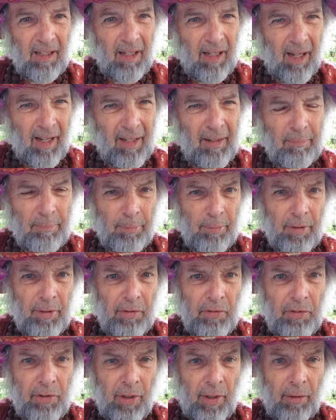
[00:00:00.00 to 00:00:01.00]
I
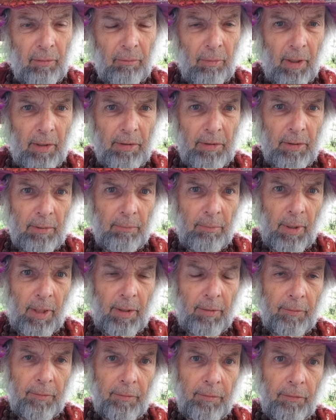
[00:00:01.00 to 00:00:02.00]
appreciate why
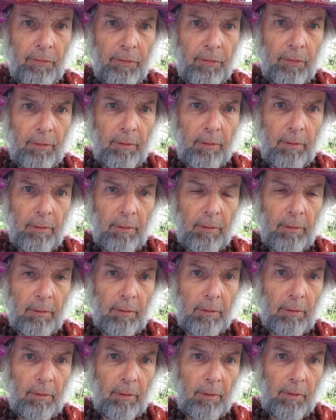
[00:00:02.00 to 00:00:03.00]
Tibetans
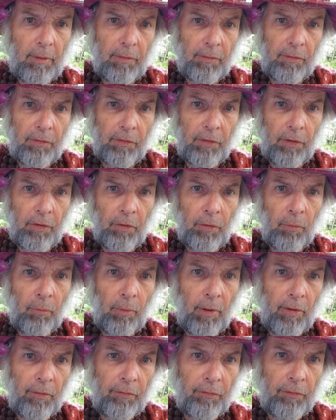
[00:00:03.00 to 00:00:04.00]
consider
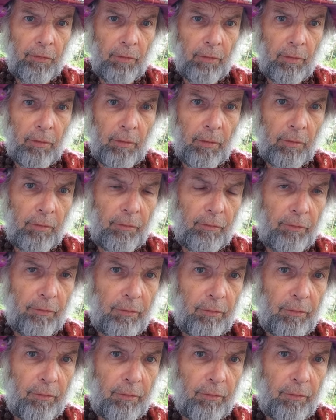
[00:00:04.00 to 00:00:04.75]
Westerners